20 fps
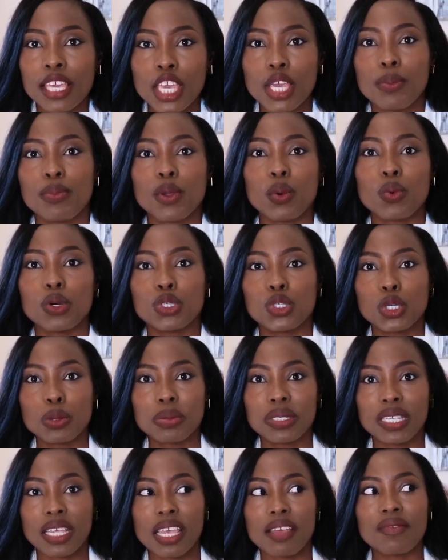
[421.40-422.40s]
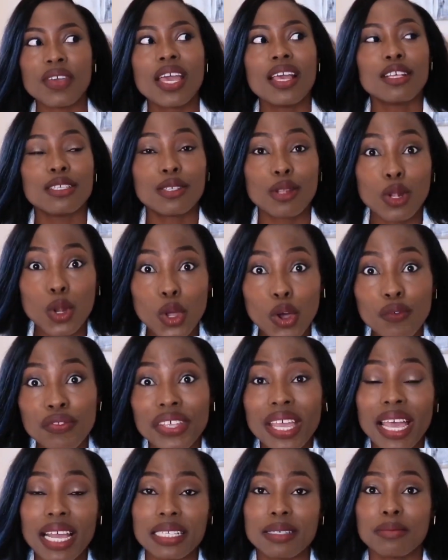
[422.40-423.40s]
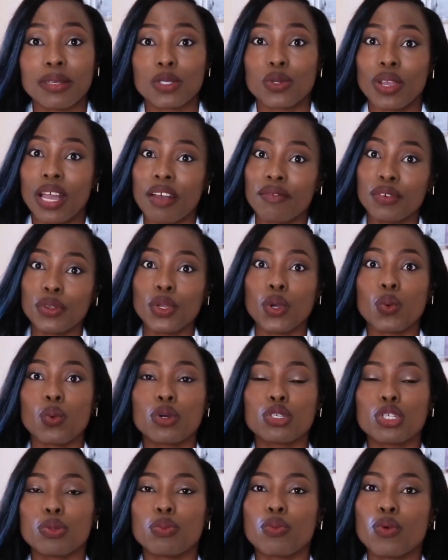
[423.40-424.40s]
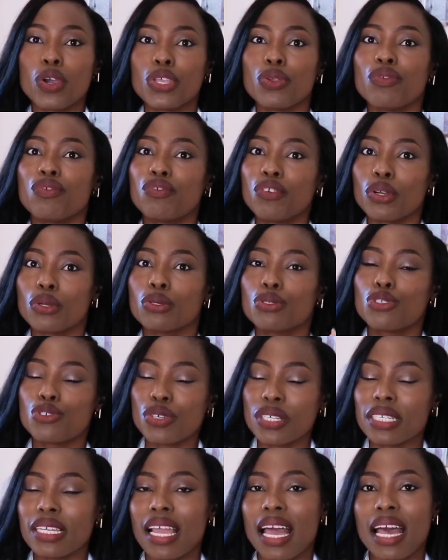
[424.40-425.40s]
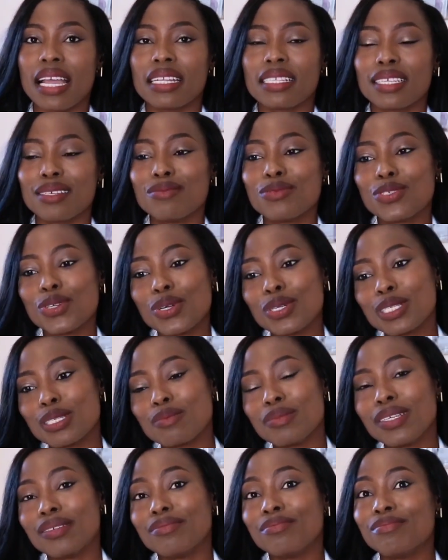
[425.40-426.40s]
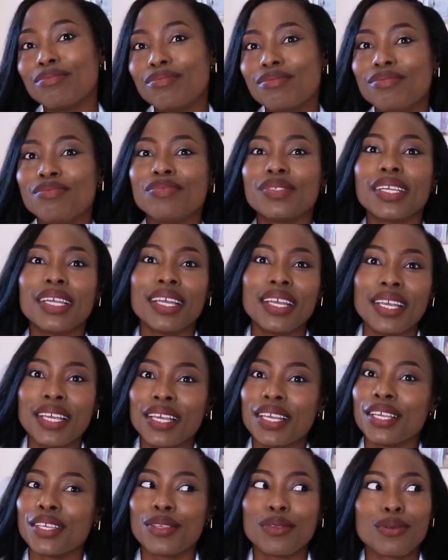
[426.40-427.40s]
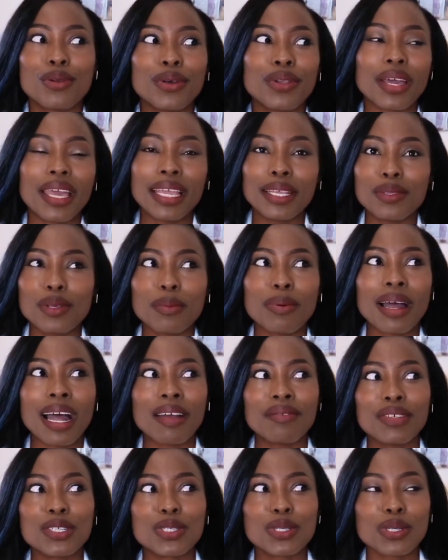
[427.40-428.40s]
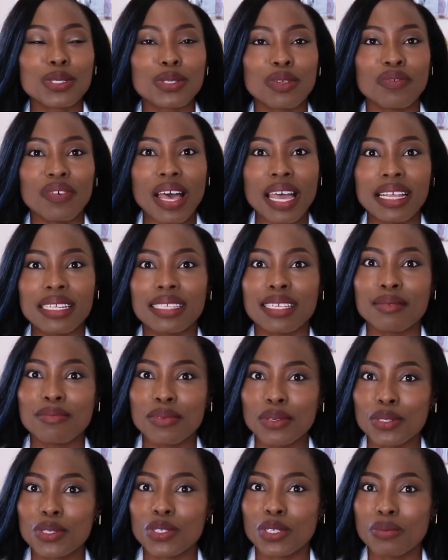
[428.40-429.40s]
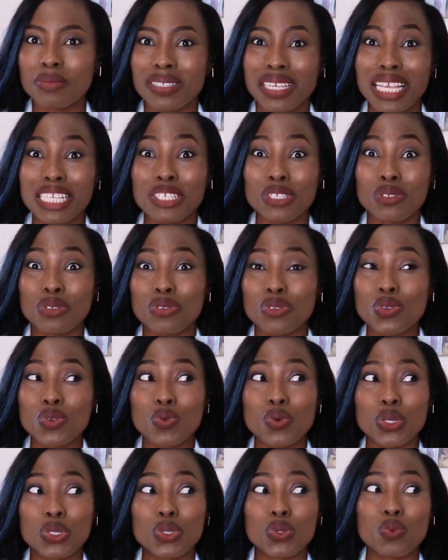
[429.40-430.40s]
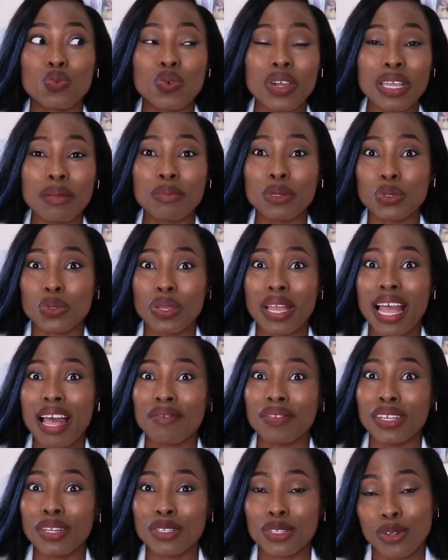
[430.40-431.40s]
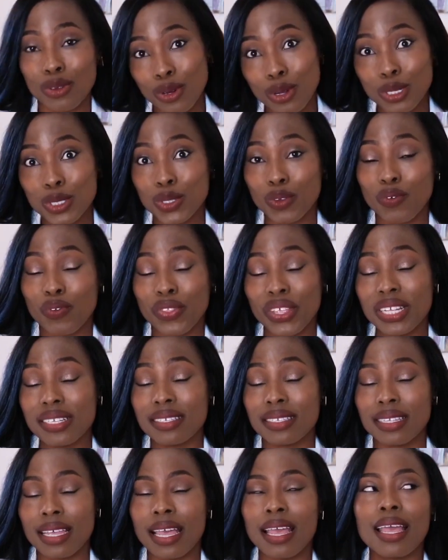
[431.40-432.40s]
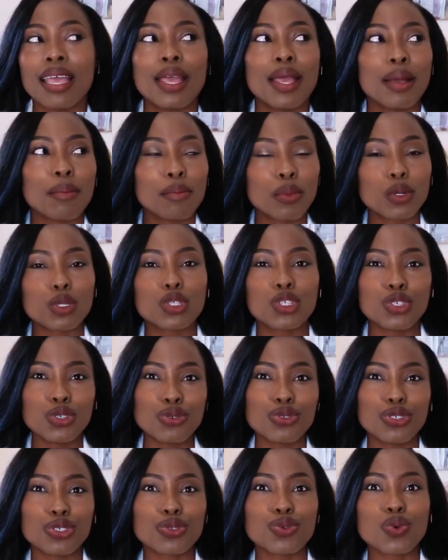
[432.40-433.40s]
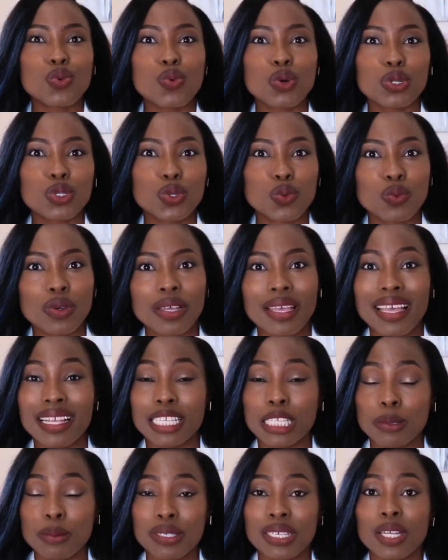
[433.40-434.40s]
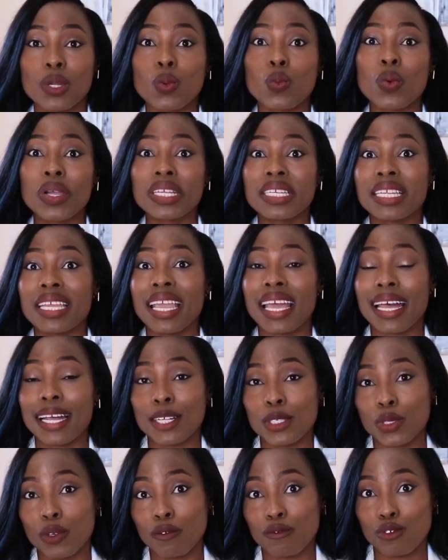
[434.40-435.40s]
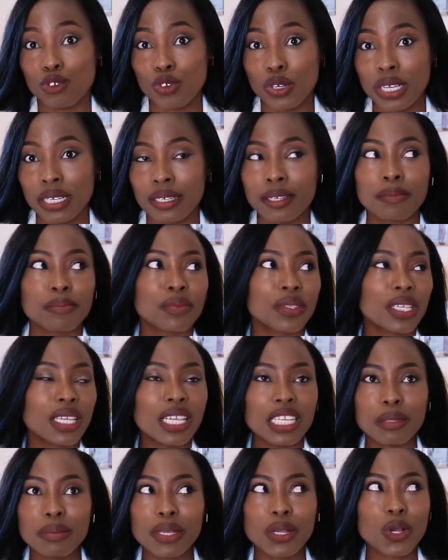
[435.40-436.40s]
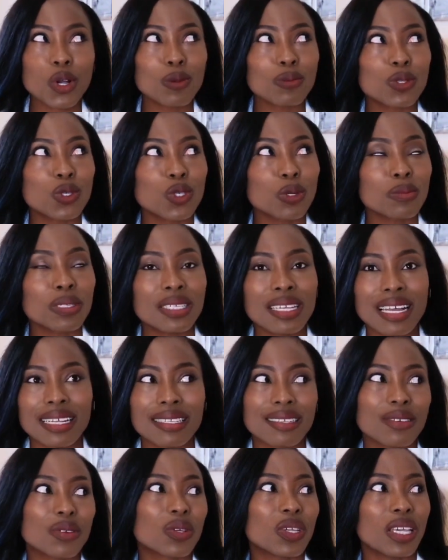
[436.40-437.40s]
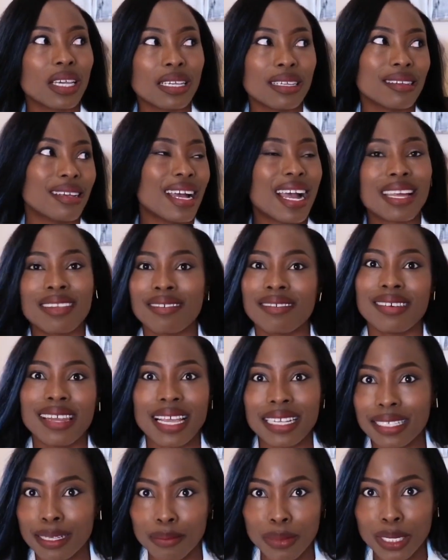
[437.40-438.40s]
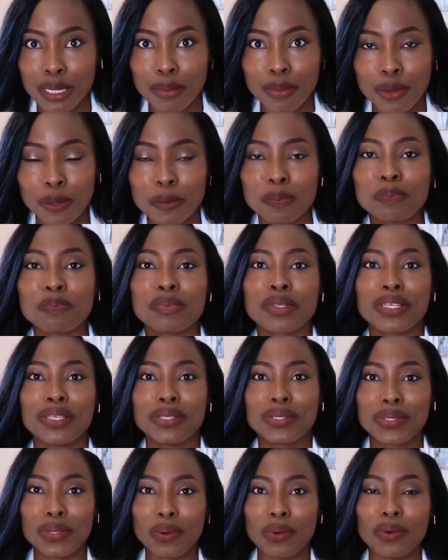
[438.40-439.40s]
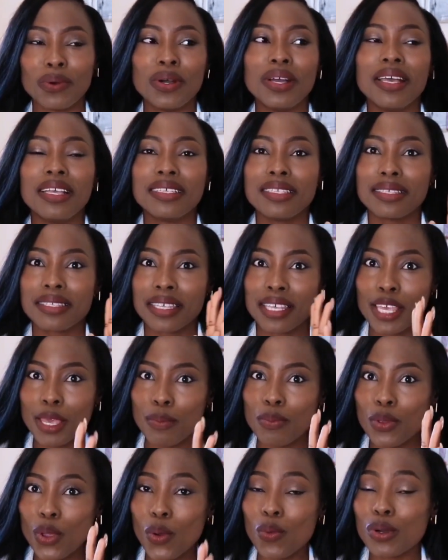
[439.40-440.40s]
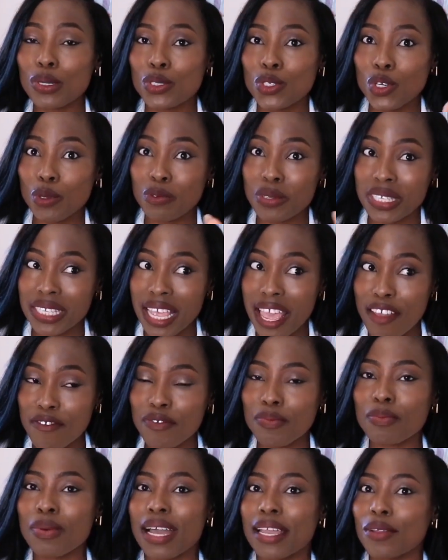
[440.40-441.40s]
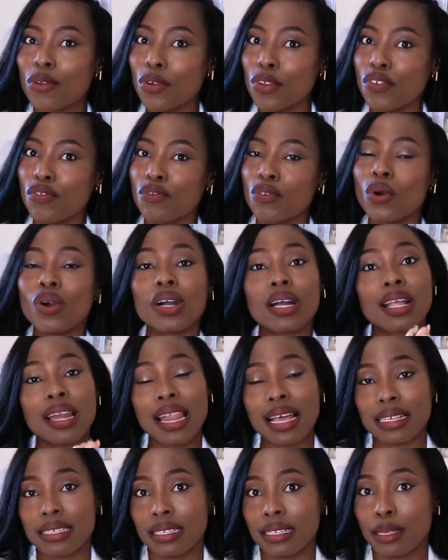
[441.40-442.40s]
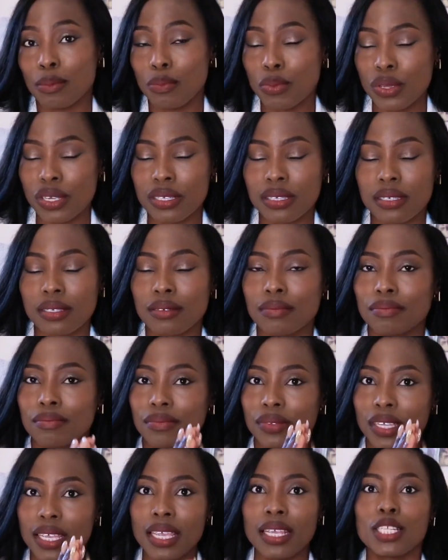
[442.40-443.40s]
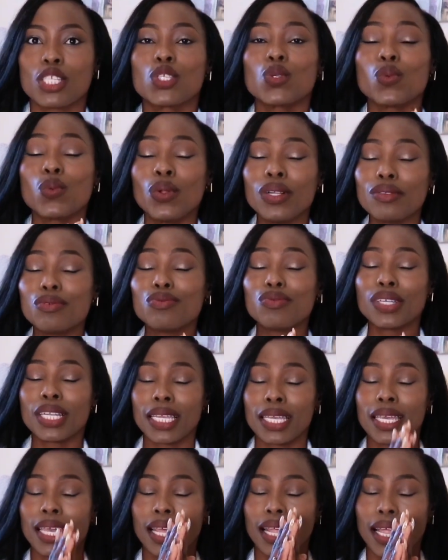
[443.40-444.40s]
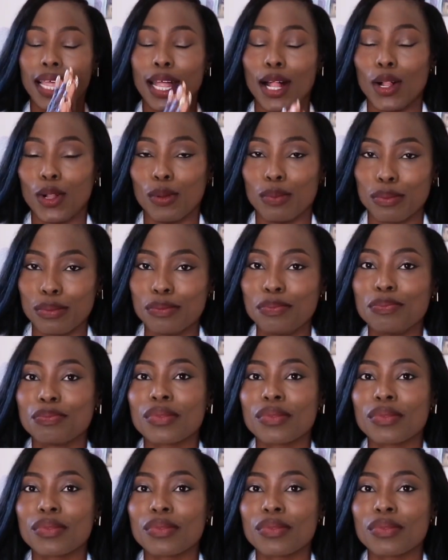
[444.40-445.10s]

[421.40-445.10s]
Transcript: keep your wardrobe safe love the item that you have in your wardrobe. When you follow trendy item, trust me, mm, you're gonna end up having tons of items, but sometimes you don't know what to wear, but you have lots of things there, but you don't know what to wear, especially when they are out of trend. It becomes something that's okay, I don't like them anymore. So keep your wardrobe safe by going for classic piece. It will really help.